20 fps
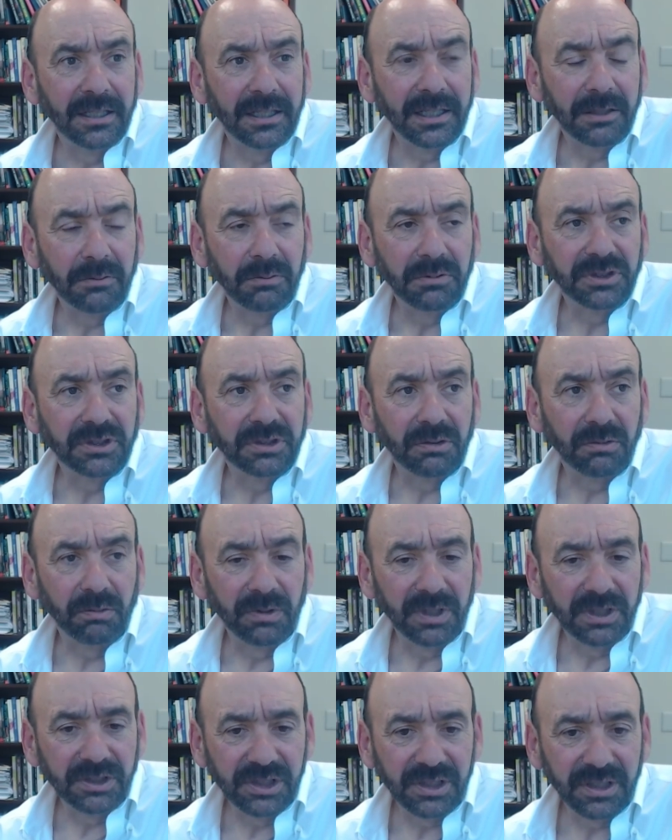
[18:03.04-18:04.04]
it was
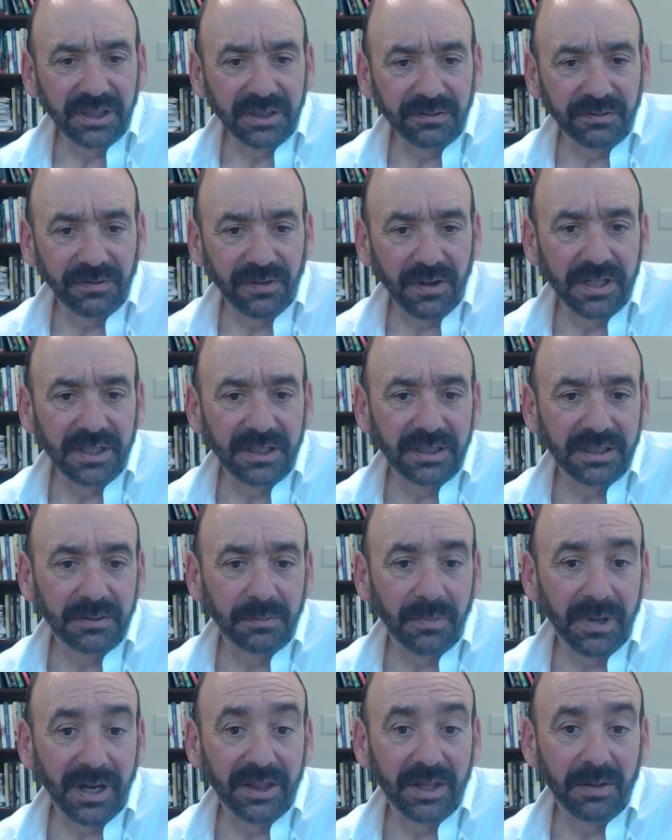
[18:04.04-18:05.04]
originally
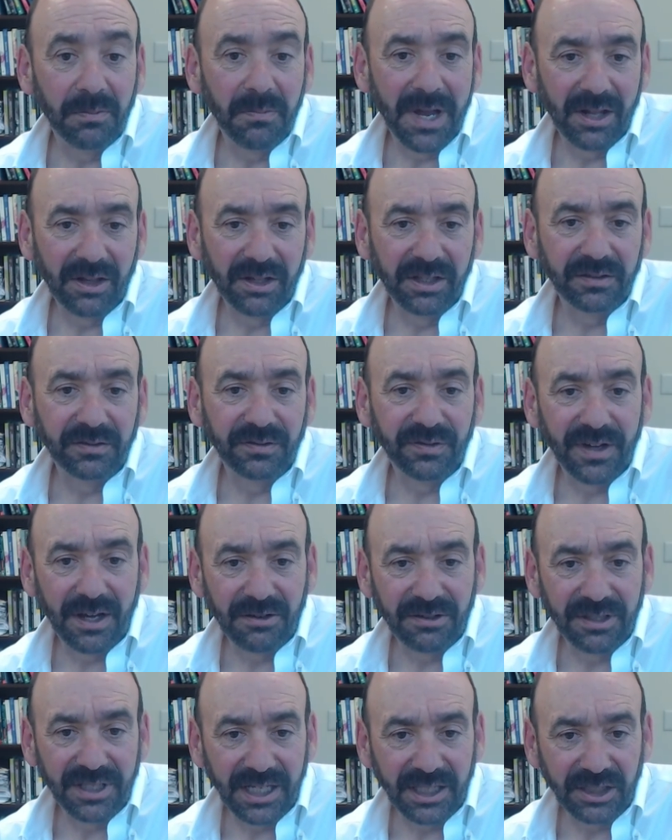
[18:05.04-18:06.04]
funded by the Mellon
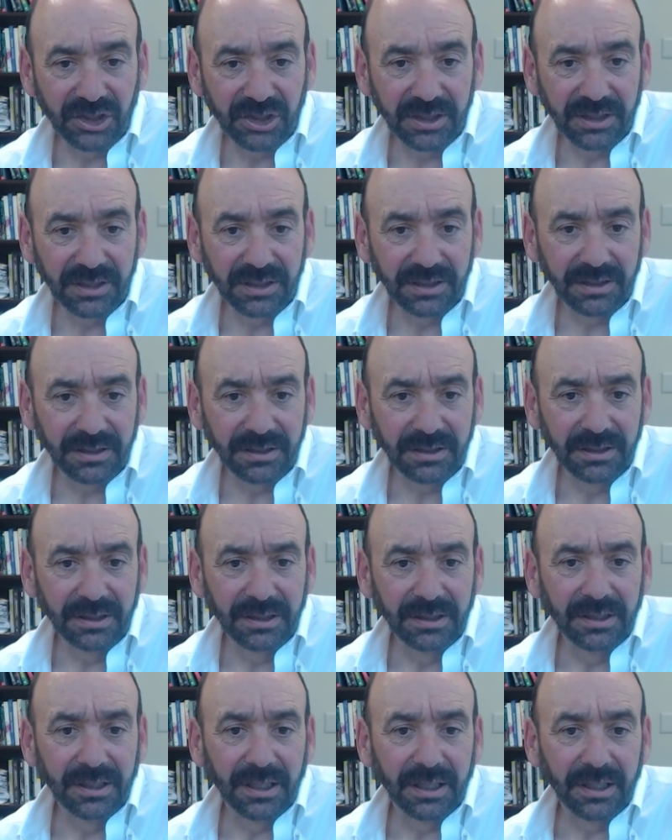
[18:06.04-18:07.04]
Foundation,
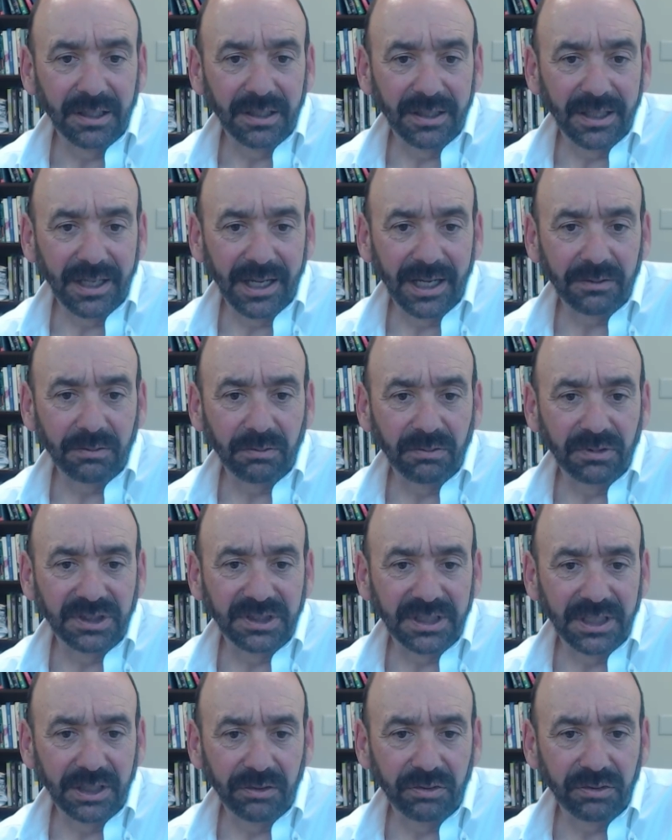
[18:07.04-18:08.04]
that
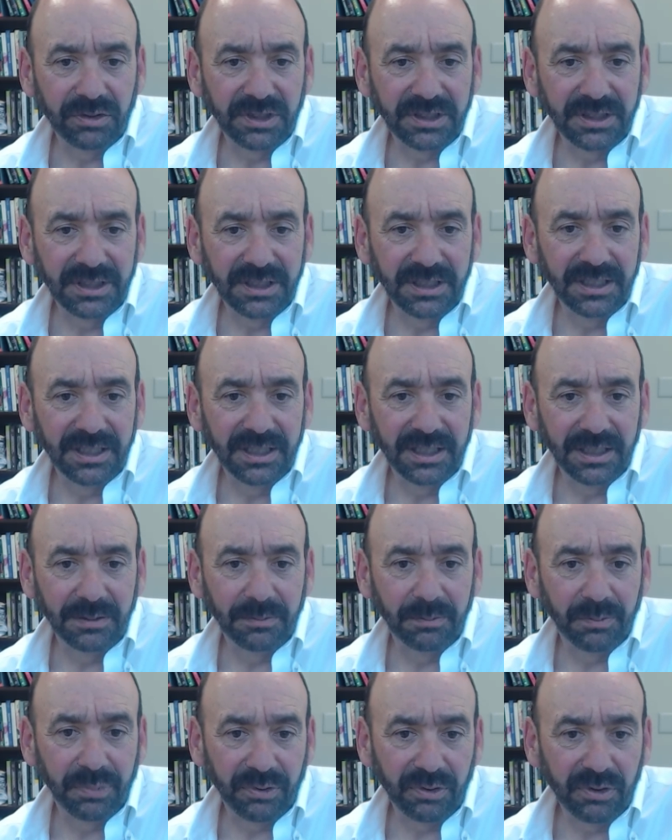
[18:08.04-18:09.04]
was interested in
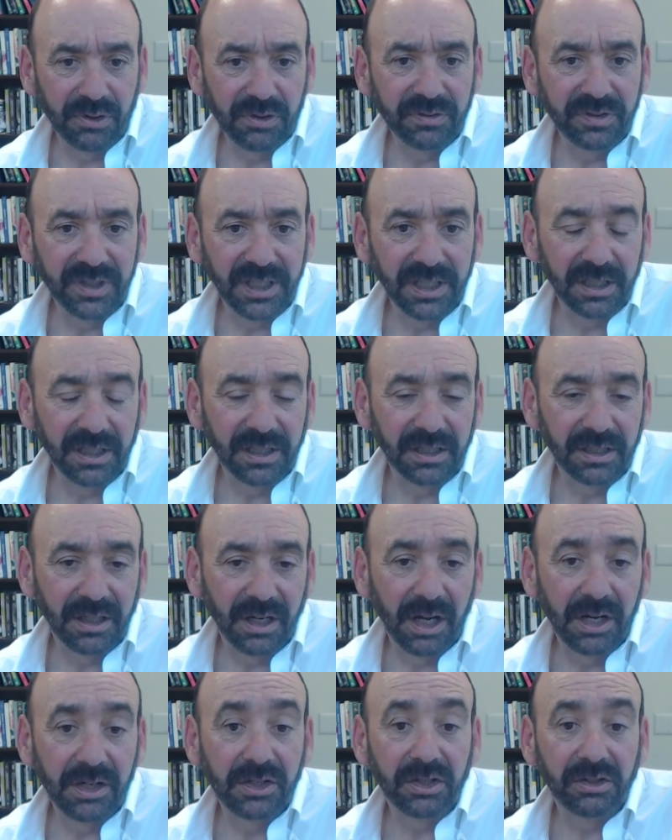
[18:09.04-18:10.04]
improving
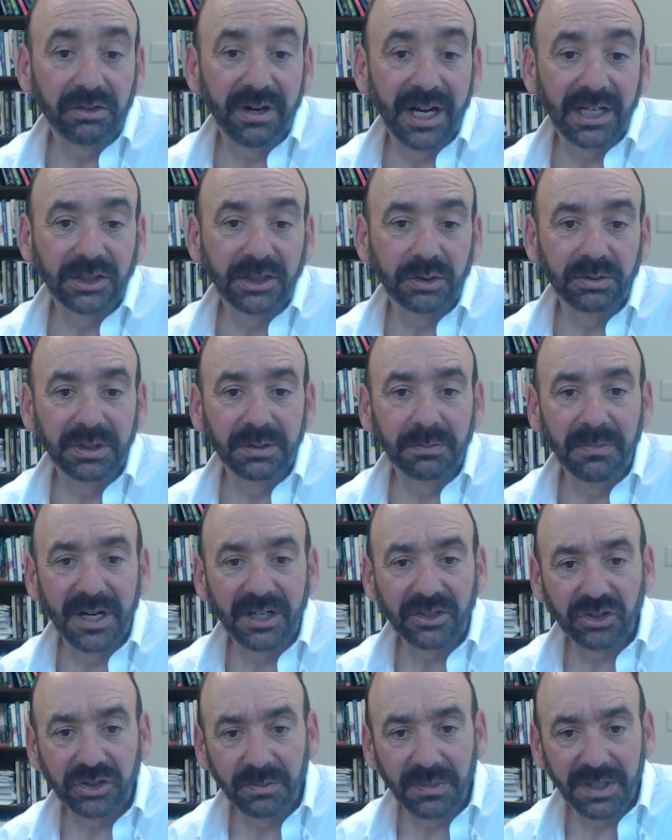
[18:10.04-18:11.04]
undergraduate
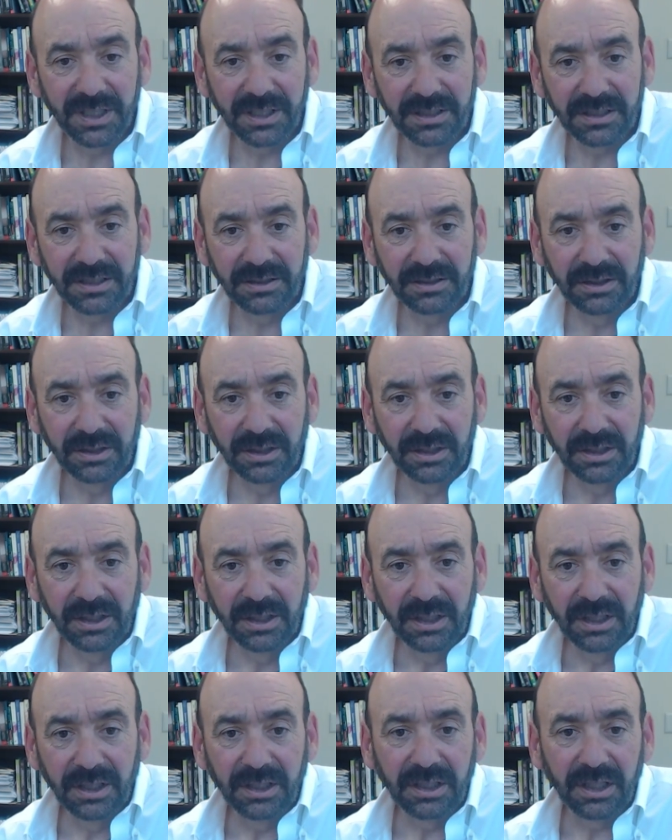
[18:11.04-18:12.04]
measurement
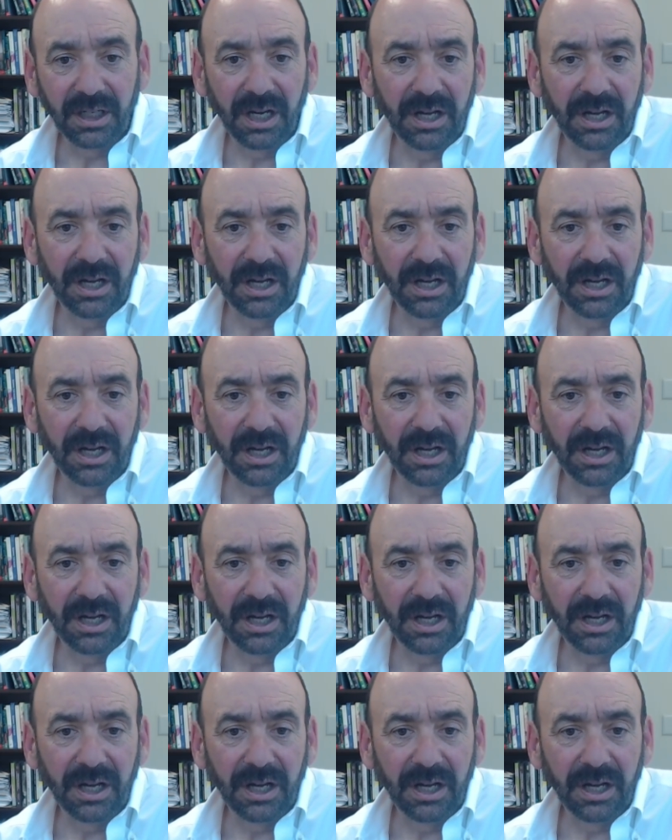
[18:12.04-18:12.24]
to